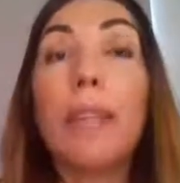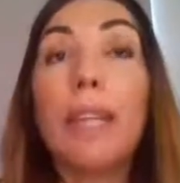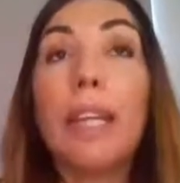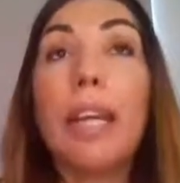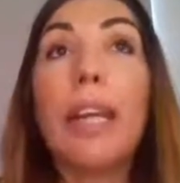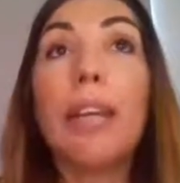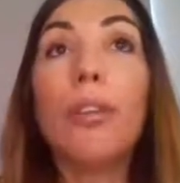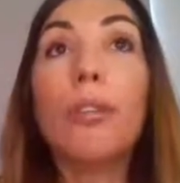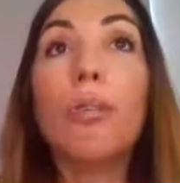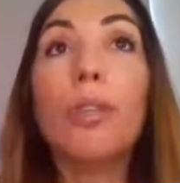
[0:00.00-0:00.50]

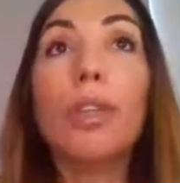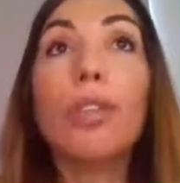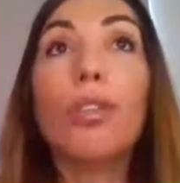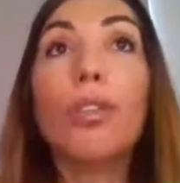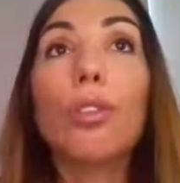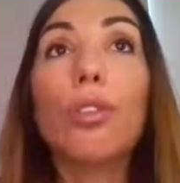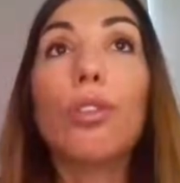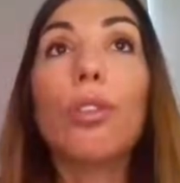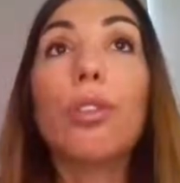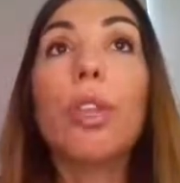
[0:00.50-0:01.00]
But we
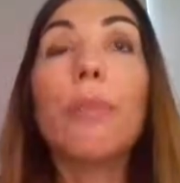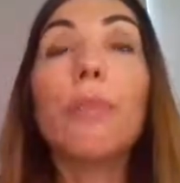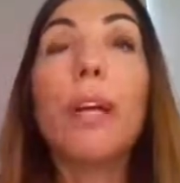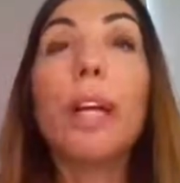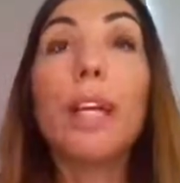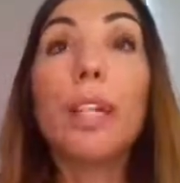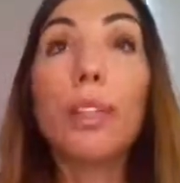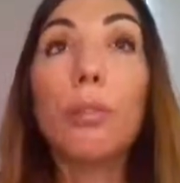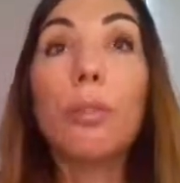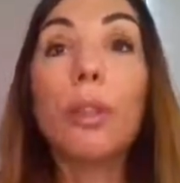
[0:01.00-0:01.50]
do the
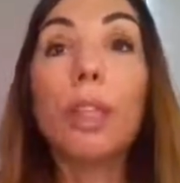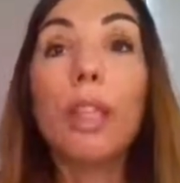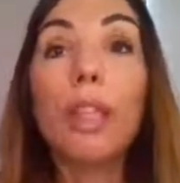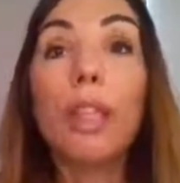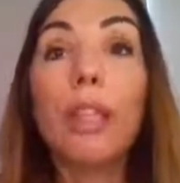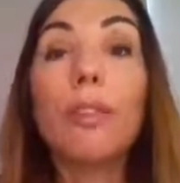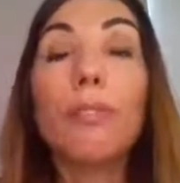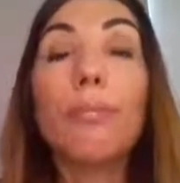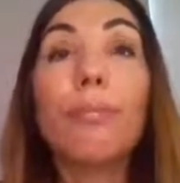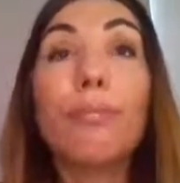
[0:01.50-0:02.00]

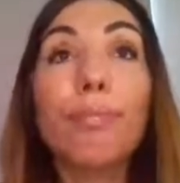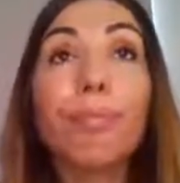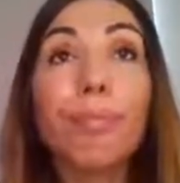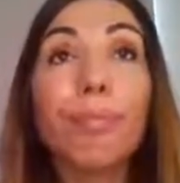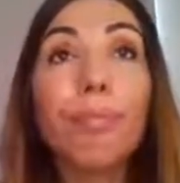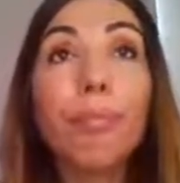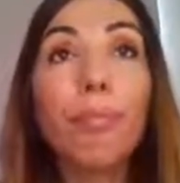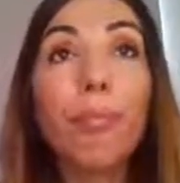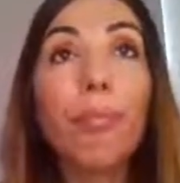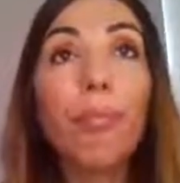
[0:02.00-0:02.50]
microblading,
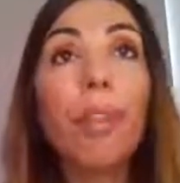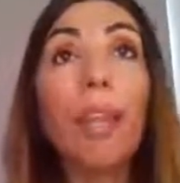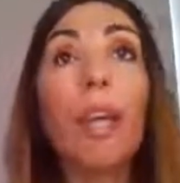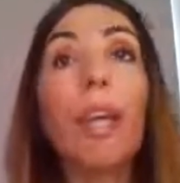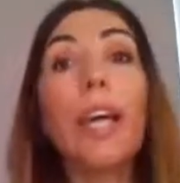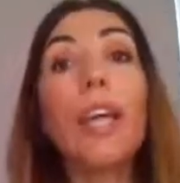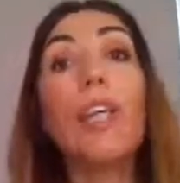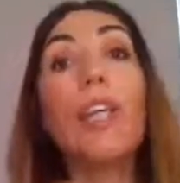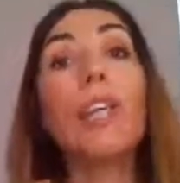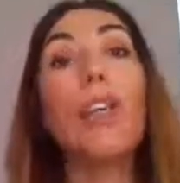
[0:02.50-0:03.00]

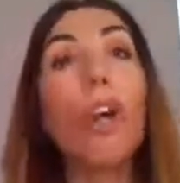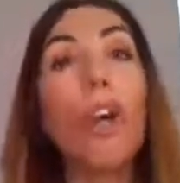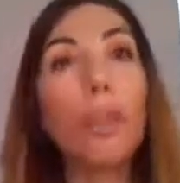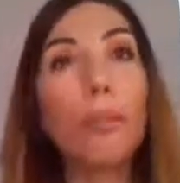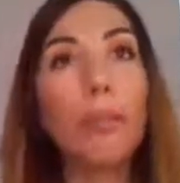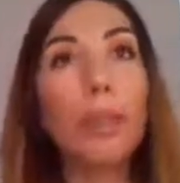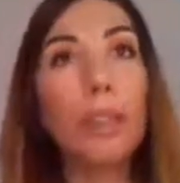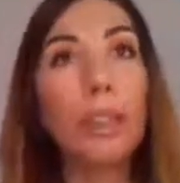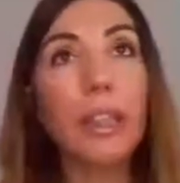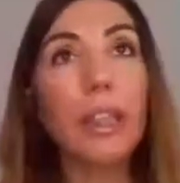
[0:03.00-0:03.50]
and
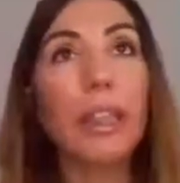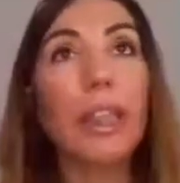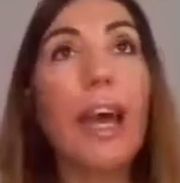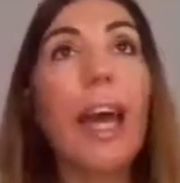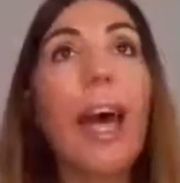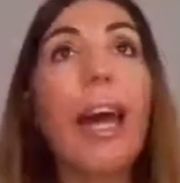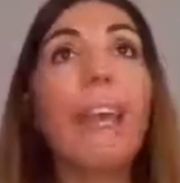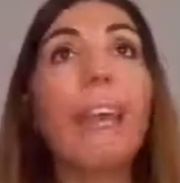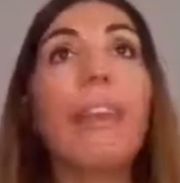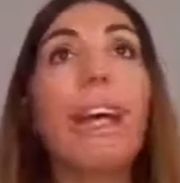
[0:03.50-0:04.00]
normally
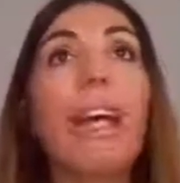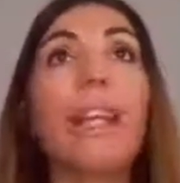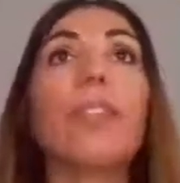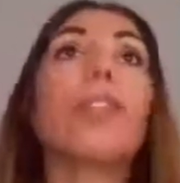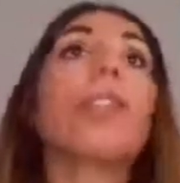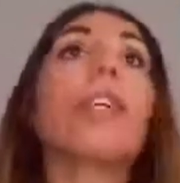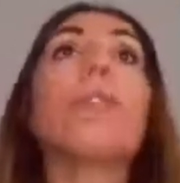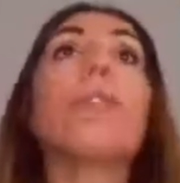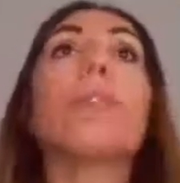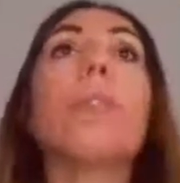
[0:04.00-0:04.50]
I like
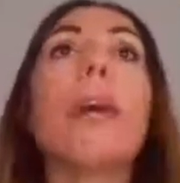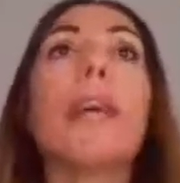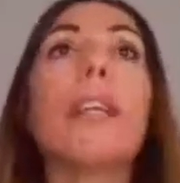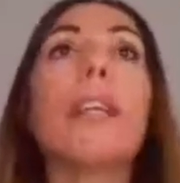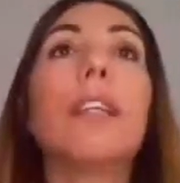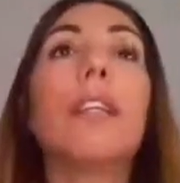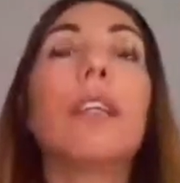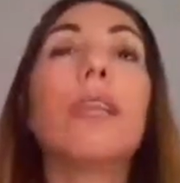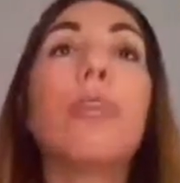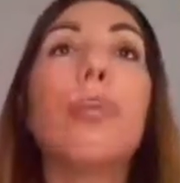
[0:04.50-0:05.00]
to
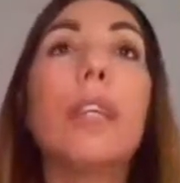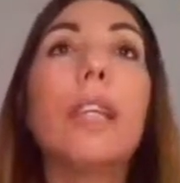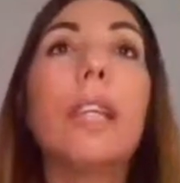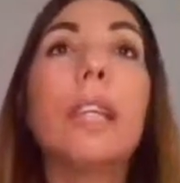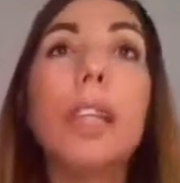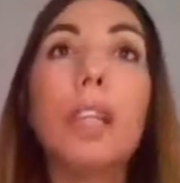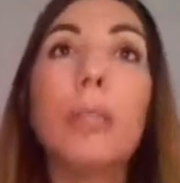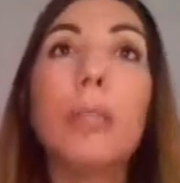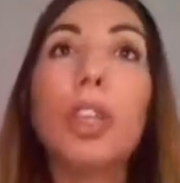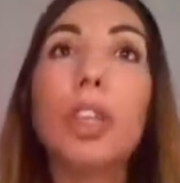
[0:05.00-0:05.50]
combine with a
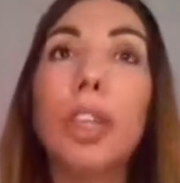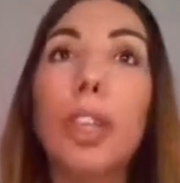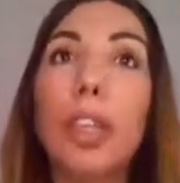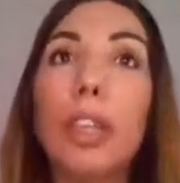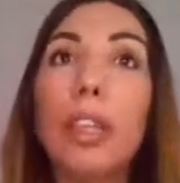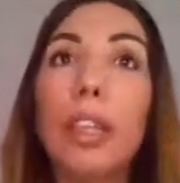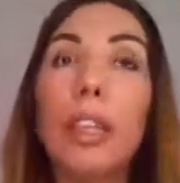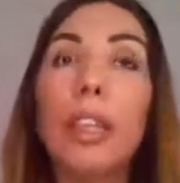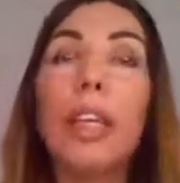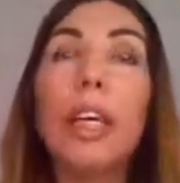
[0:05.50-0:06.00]
little bit
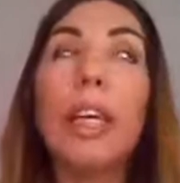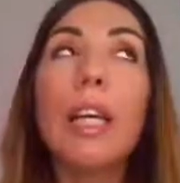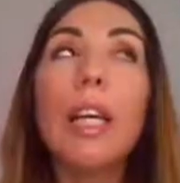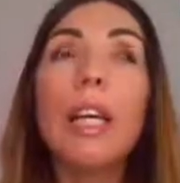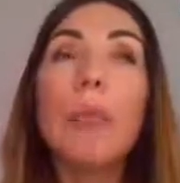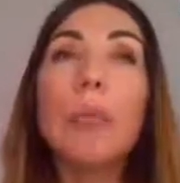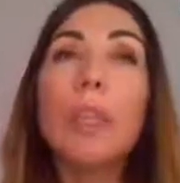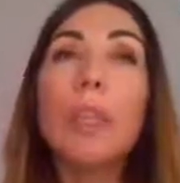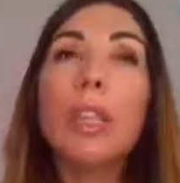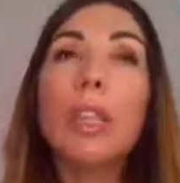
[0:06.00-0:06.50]
shading,
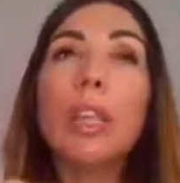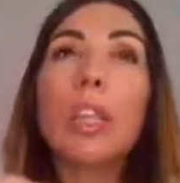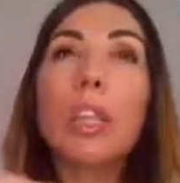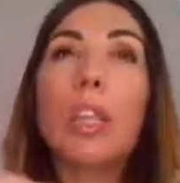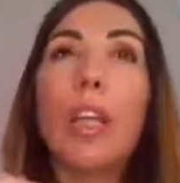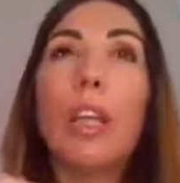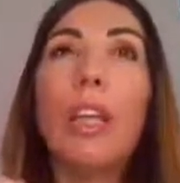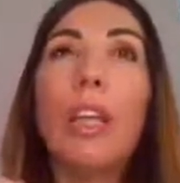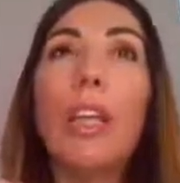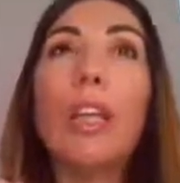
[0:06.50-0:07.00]
because the
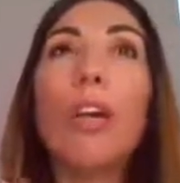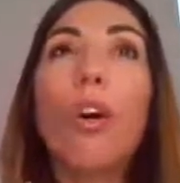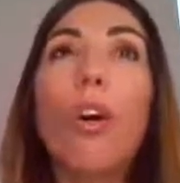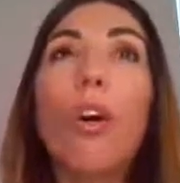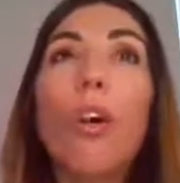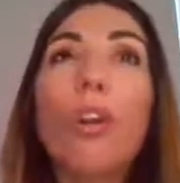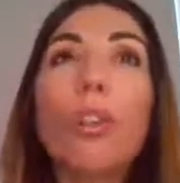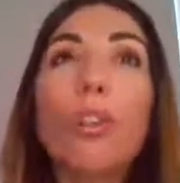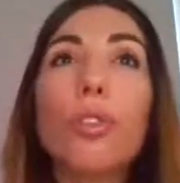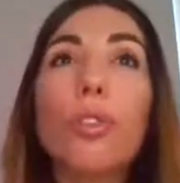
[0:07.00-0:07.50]
shading
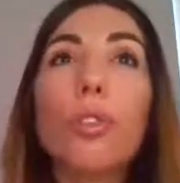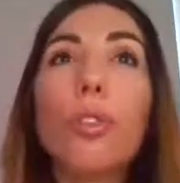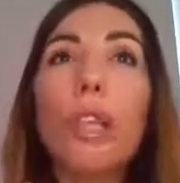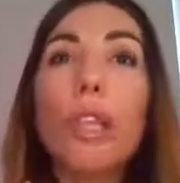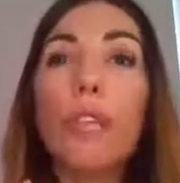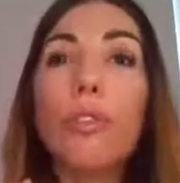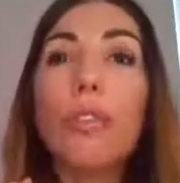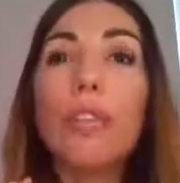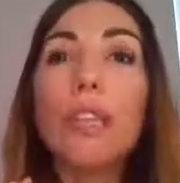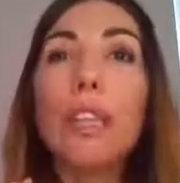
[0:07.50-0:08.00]
also
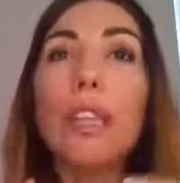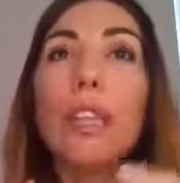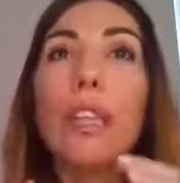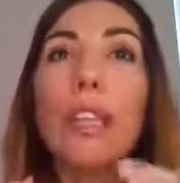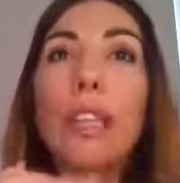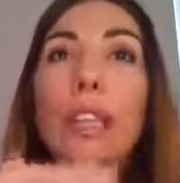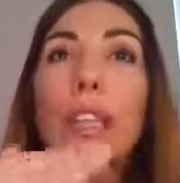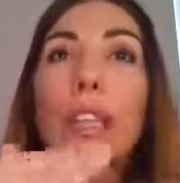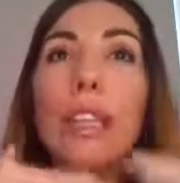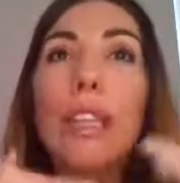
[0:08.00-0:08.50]
gives the
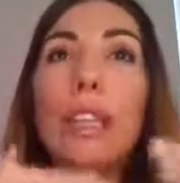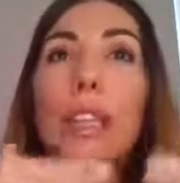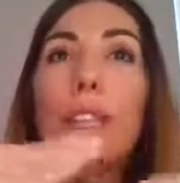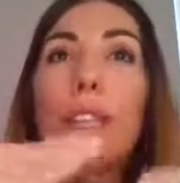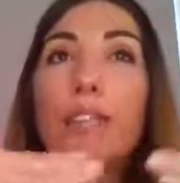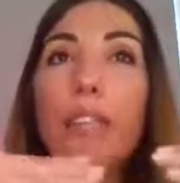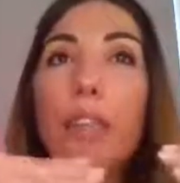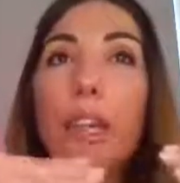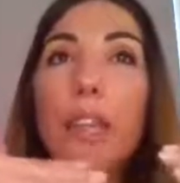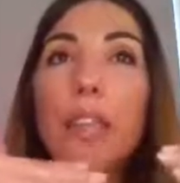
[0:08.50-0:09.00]
3D
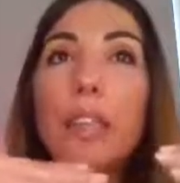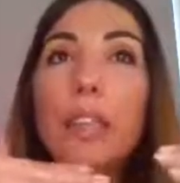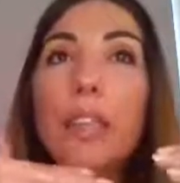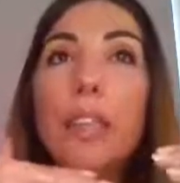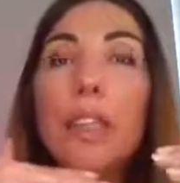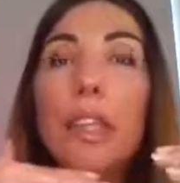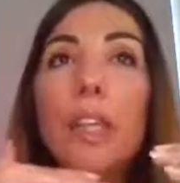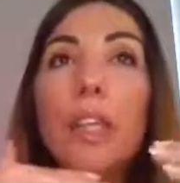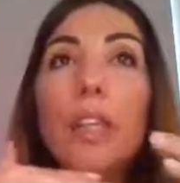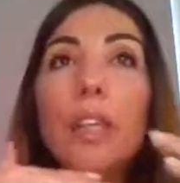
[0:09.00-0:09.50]

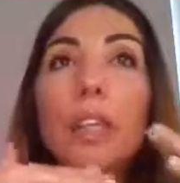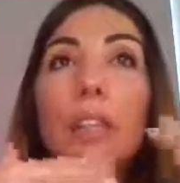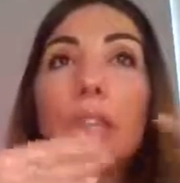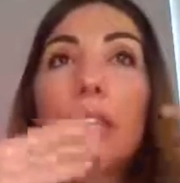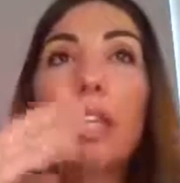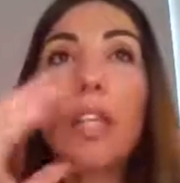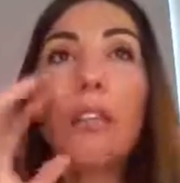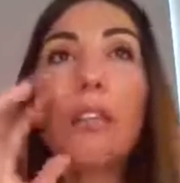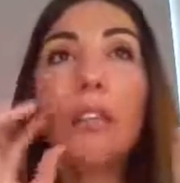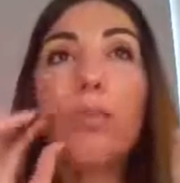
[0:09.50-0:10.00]
effect, so
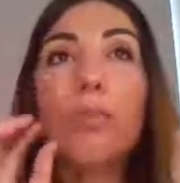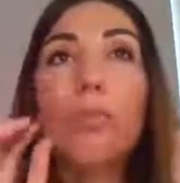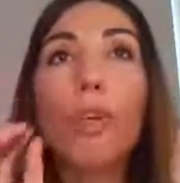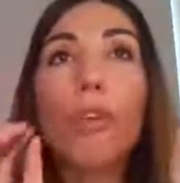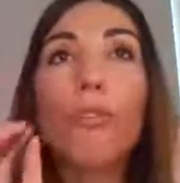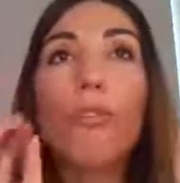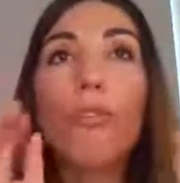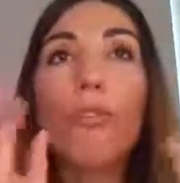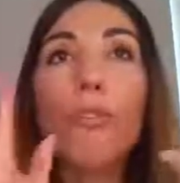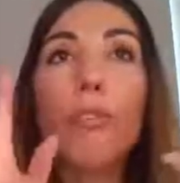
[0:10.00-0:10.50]
it gives more
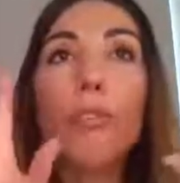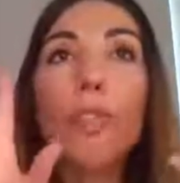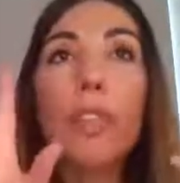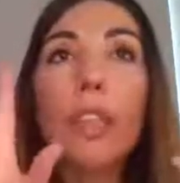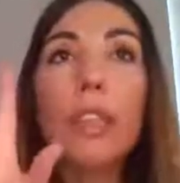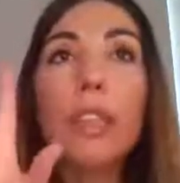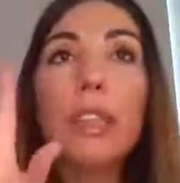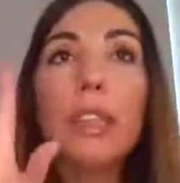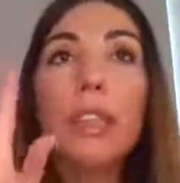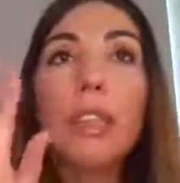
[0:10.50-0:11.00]

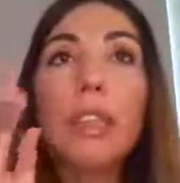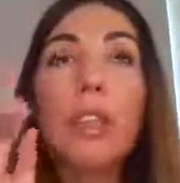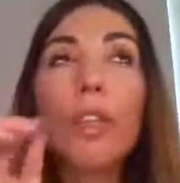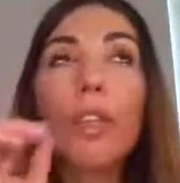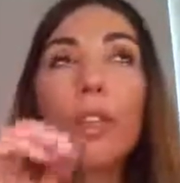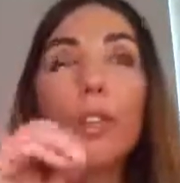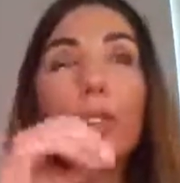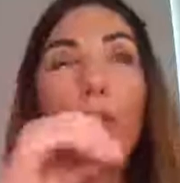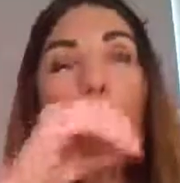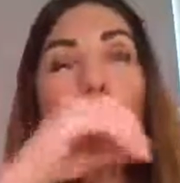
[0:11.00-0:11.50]
fullness,
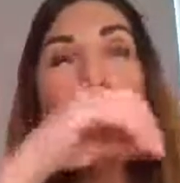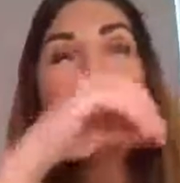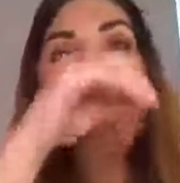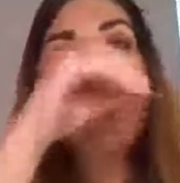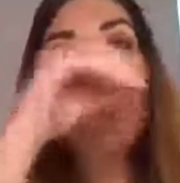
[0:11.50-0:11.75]
so you can